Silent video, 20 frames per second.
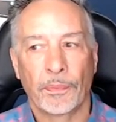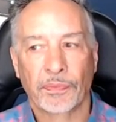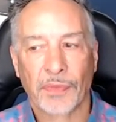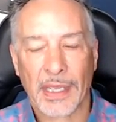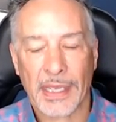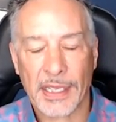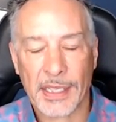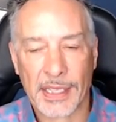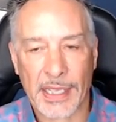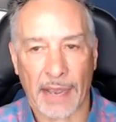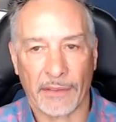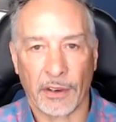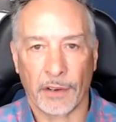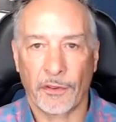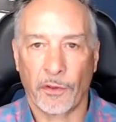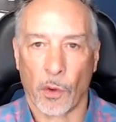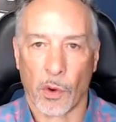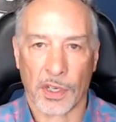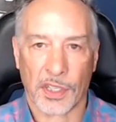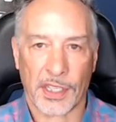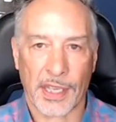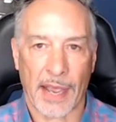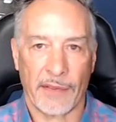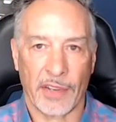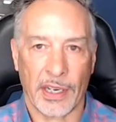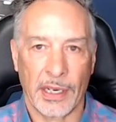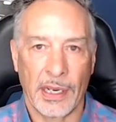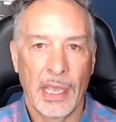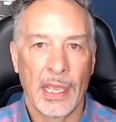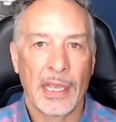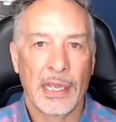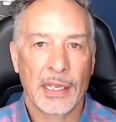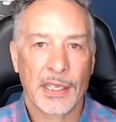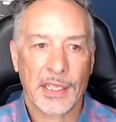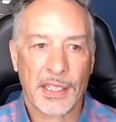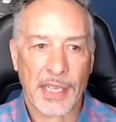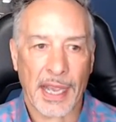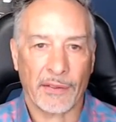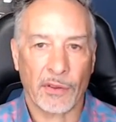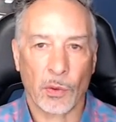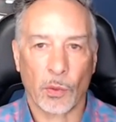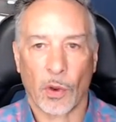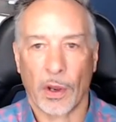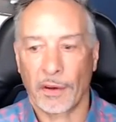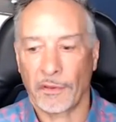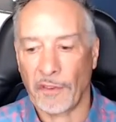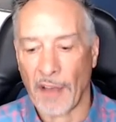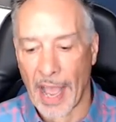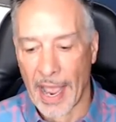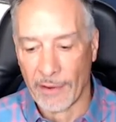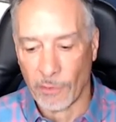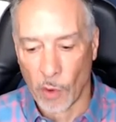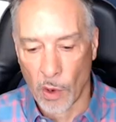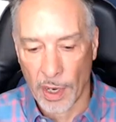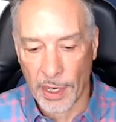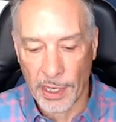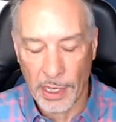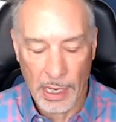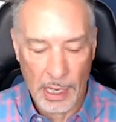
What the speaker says: 802-747-7151.